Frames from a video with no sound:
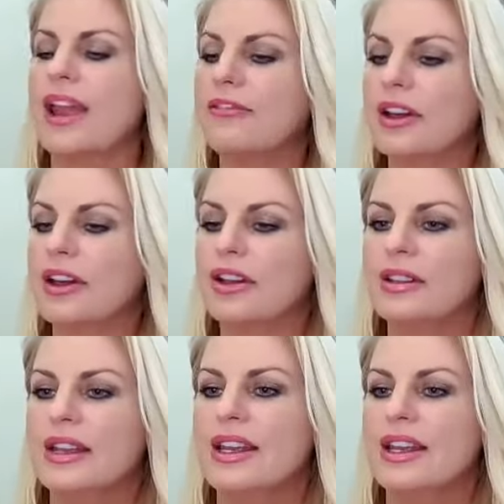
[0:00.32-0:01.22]
Hey, Phil.
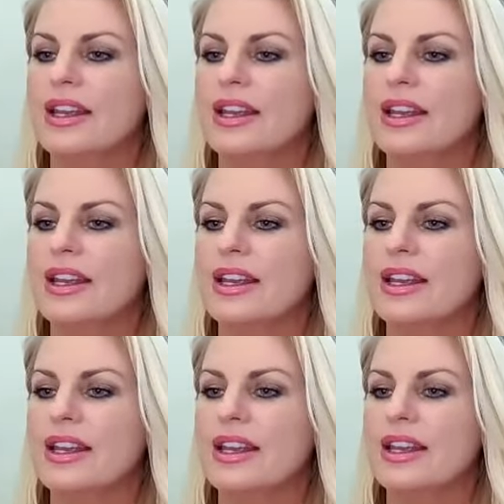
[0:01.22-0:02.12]
So
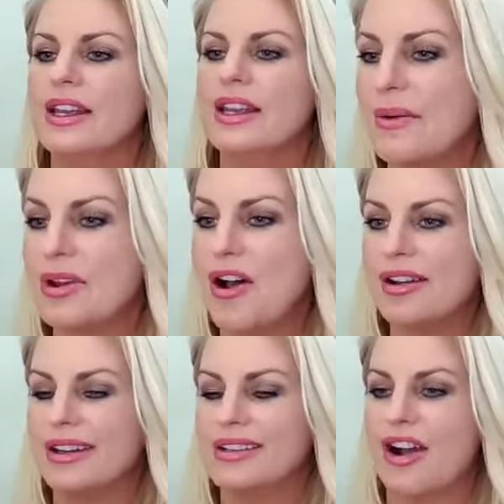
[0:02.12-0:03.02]
thanks for coming
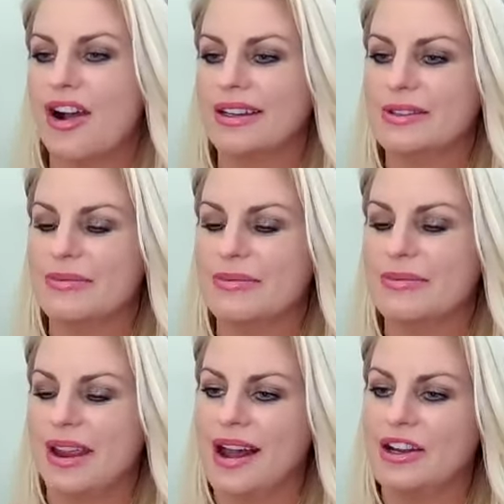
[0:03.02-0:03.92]
on and talking to
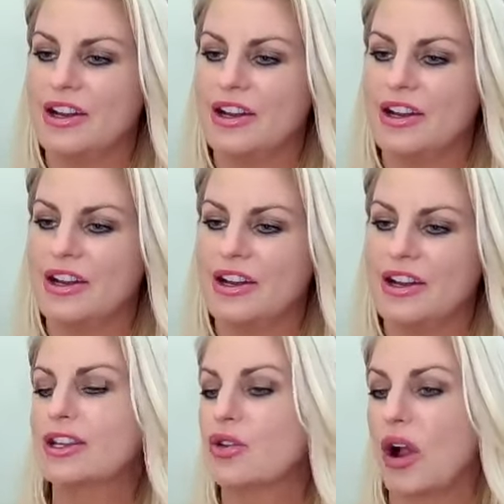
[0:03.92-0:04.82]
me. I know the
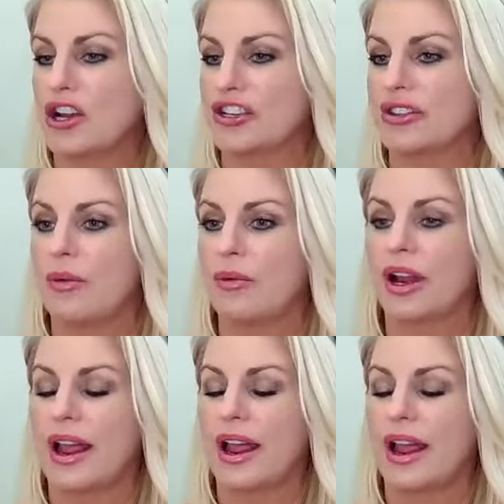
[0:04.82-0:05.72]
biggest question that
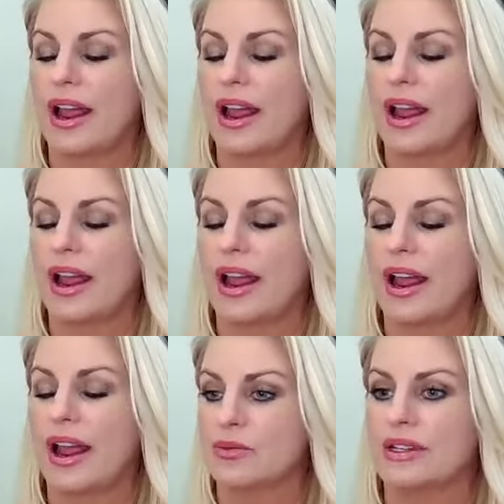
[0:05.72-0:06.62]
we're going to have
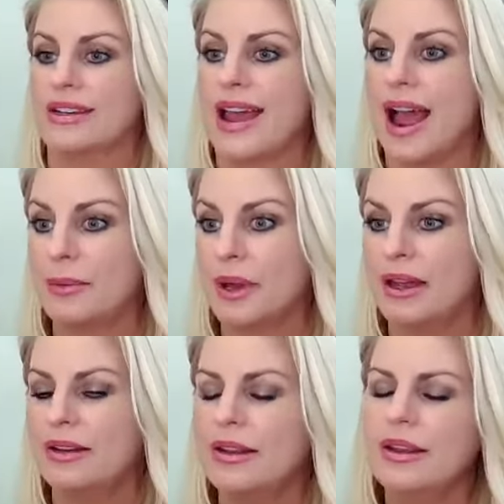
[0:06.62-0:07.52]
as we go into
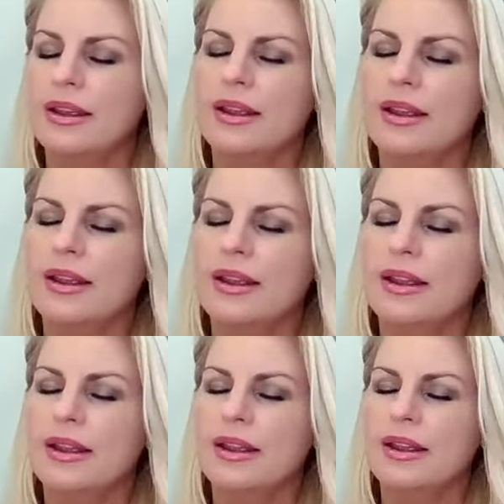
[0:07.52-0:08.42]
NACPA
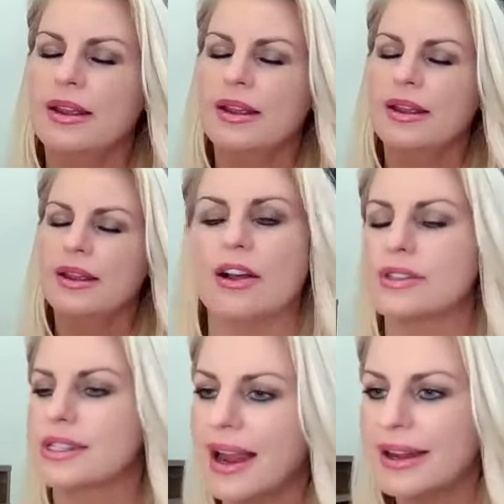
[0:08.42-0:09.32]
and even
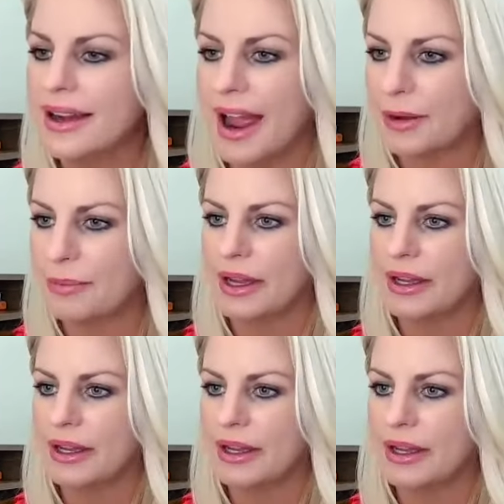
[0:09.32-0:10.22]
outside
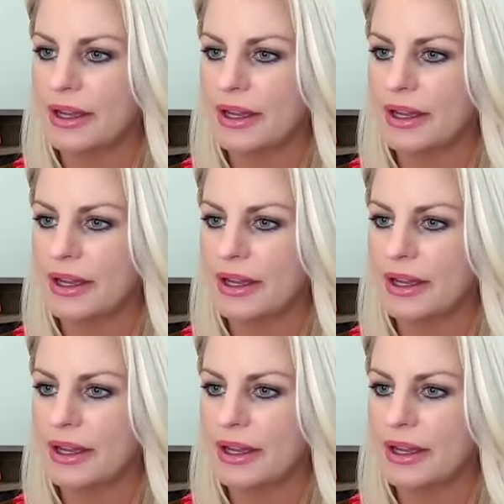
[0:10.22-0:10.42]
NACPA